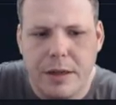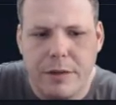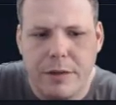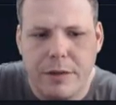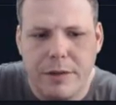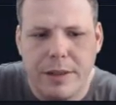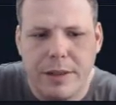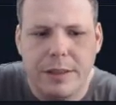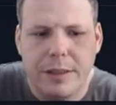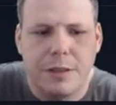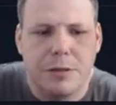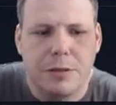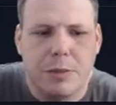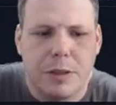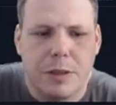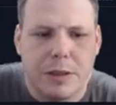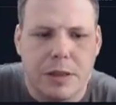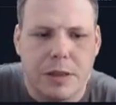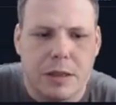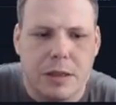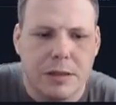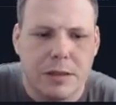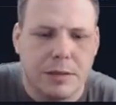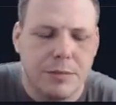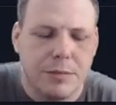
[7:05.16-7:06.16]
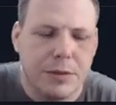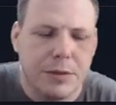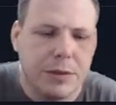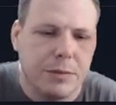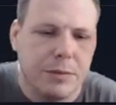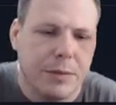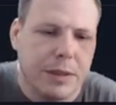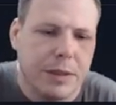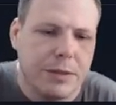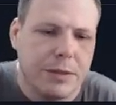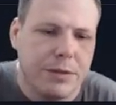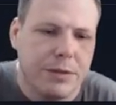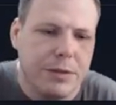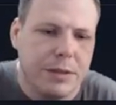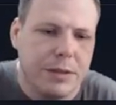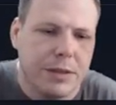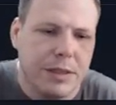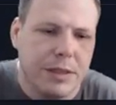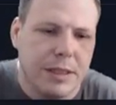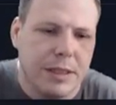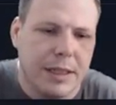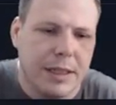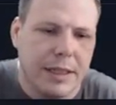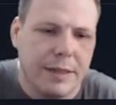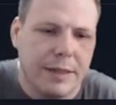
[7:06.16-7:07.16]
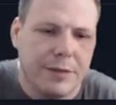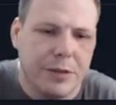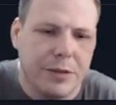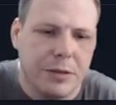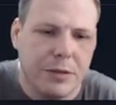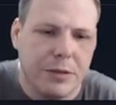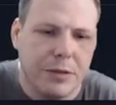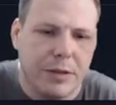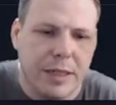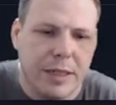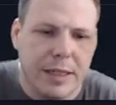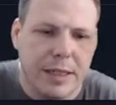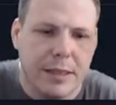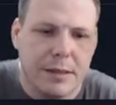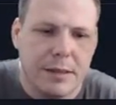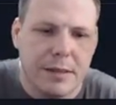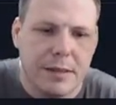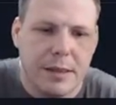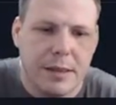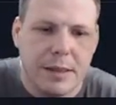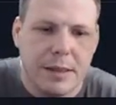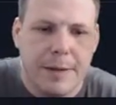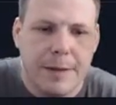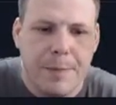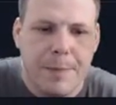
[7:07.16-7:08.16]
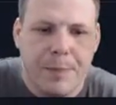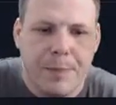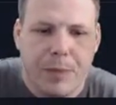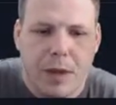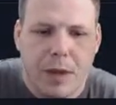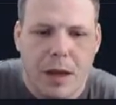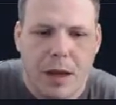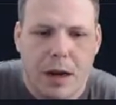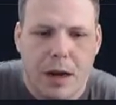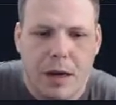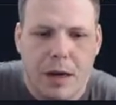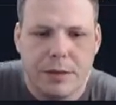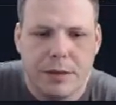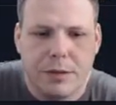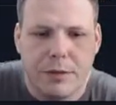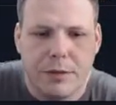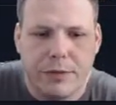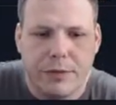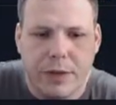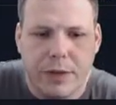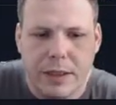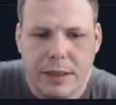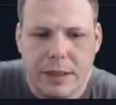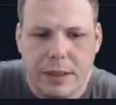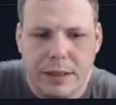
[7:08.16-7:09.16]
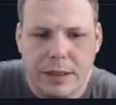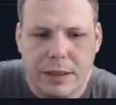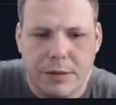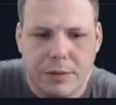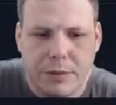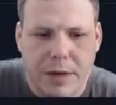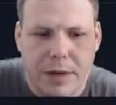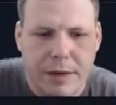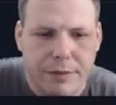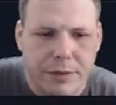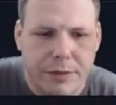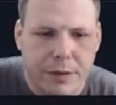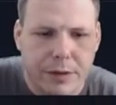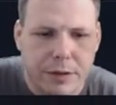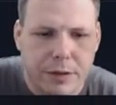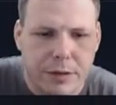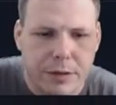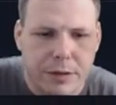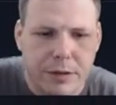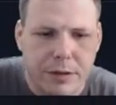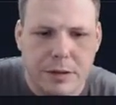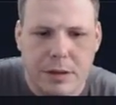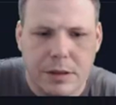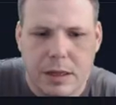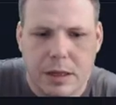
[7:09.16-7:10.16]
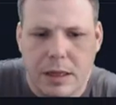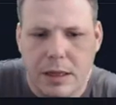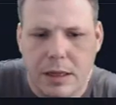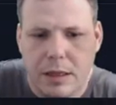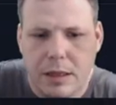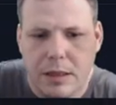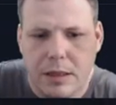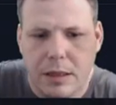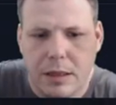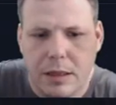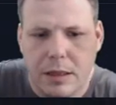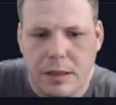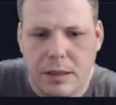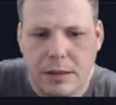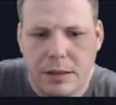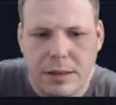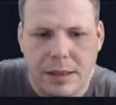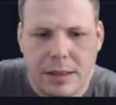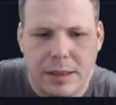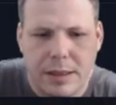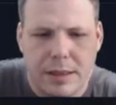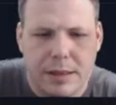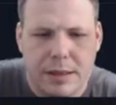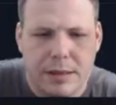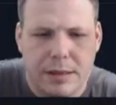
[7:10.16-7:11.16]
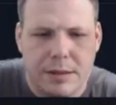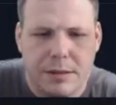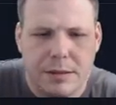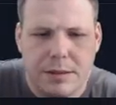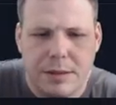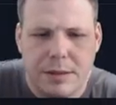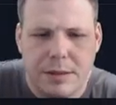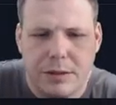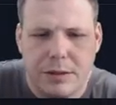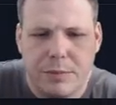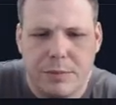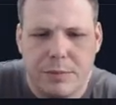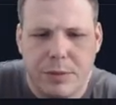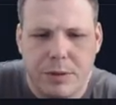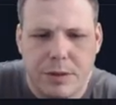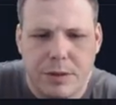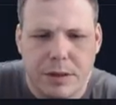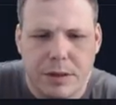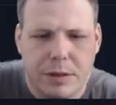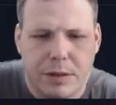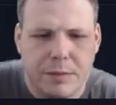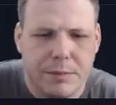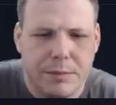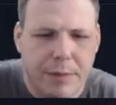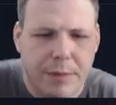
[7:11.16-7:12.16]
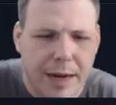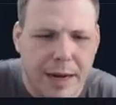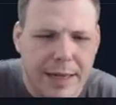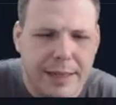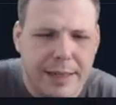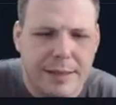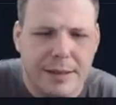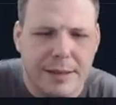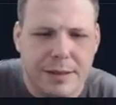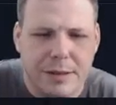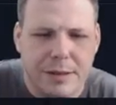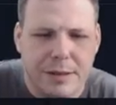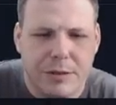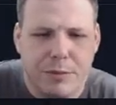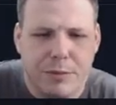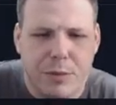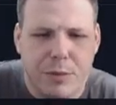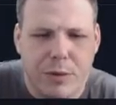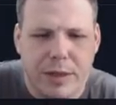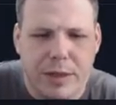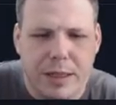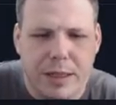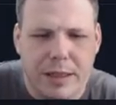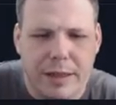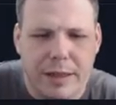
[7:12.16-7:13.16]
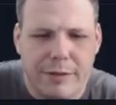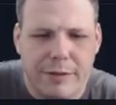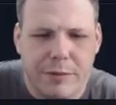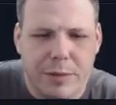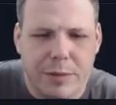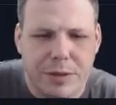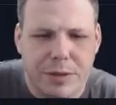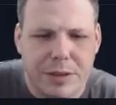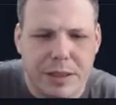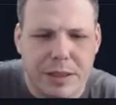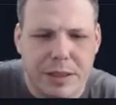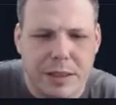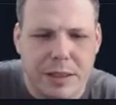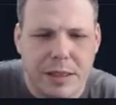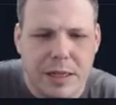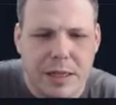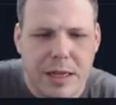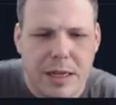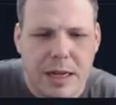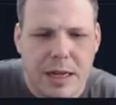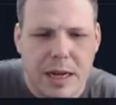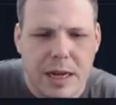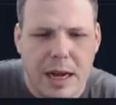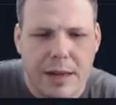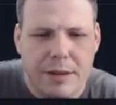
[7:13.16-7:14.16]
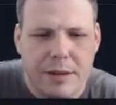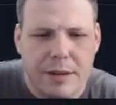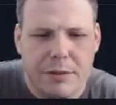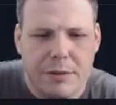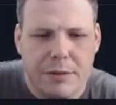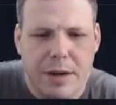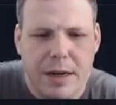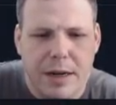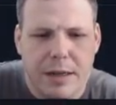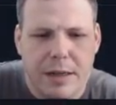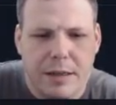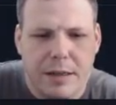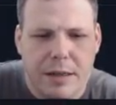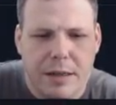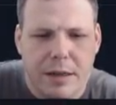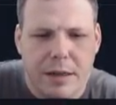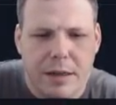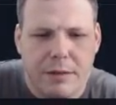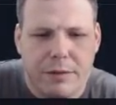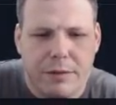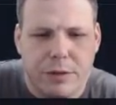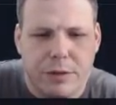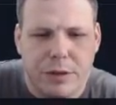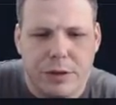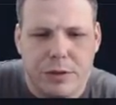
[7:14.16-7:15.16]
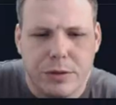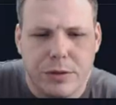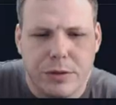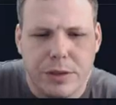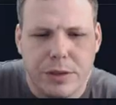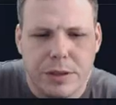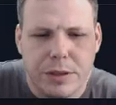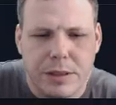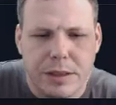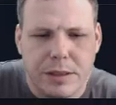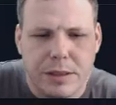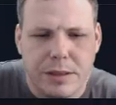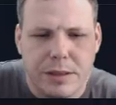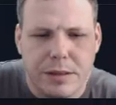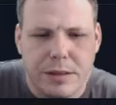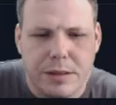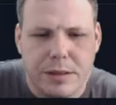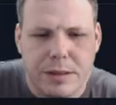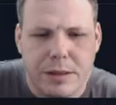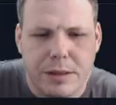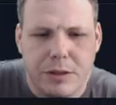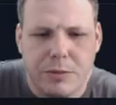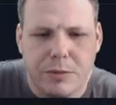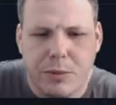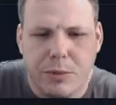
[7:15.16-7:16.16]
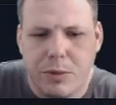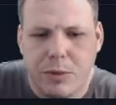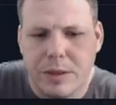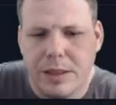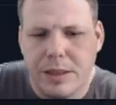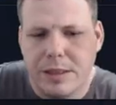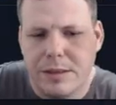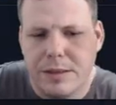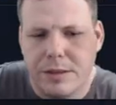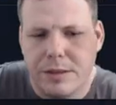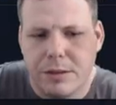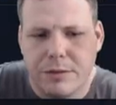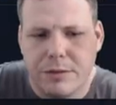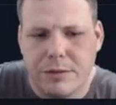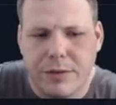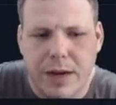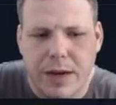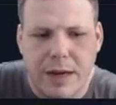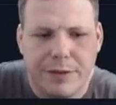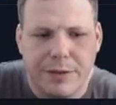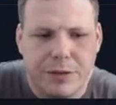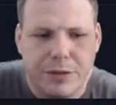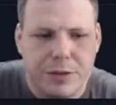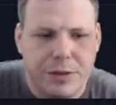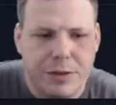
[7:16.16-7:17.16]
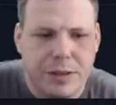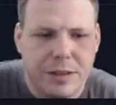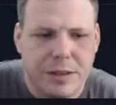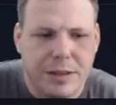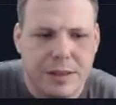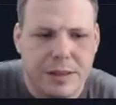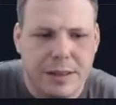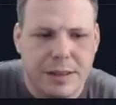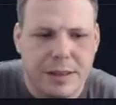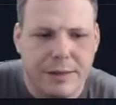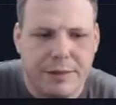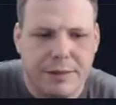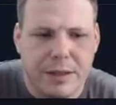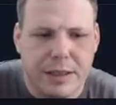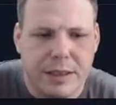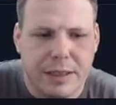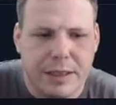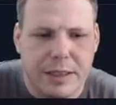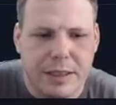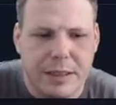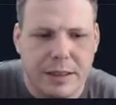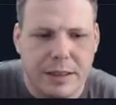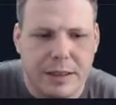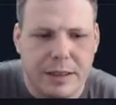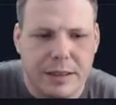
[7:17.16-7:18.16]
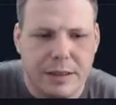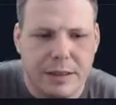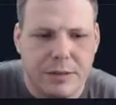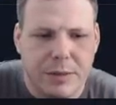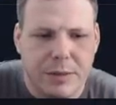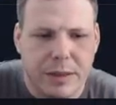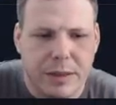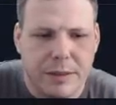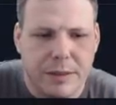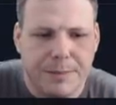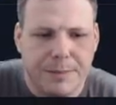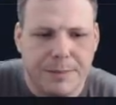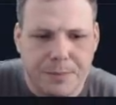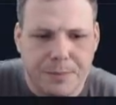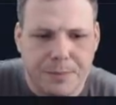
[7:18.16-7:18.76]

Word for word: over, this is what's awesome too, because you can see that it gives you little hints. So funding, the rate for longs is -0.11%, and the rate for shorts is 0.05, so you can see the funding there as well